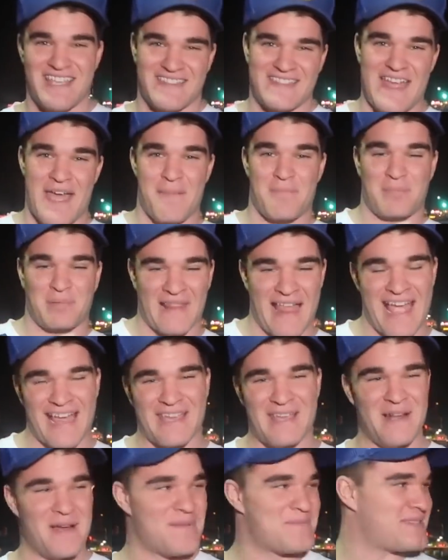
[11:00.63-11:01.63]
Get that
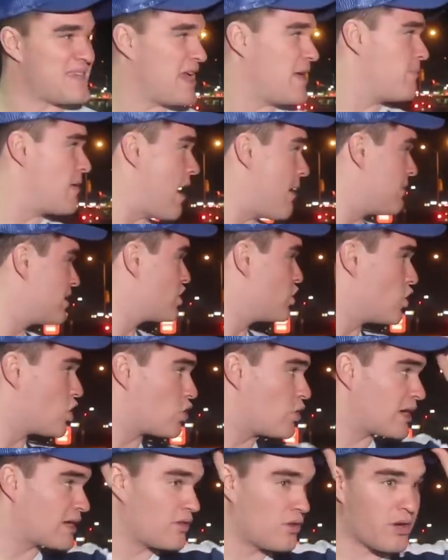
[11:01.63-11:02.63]
plaque, you know what I'm saying? But I'm gonna do
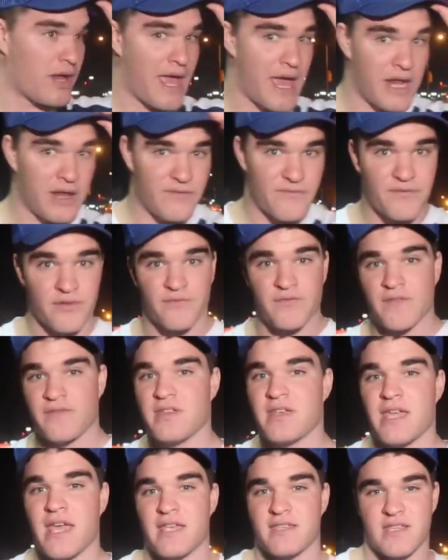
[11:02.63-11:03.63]
a quick little edit for
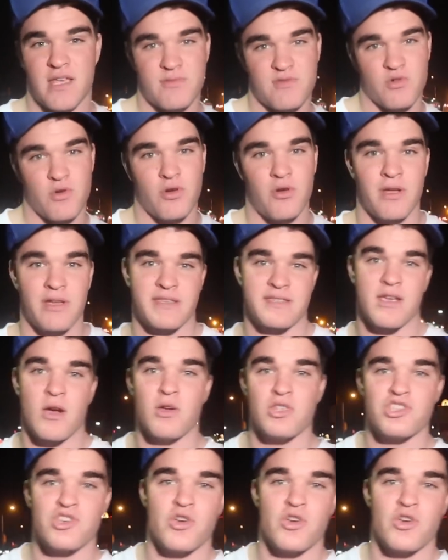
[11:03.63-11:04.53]
50K subs real quick, so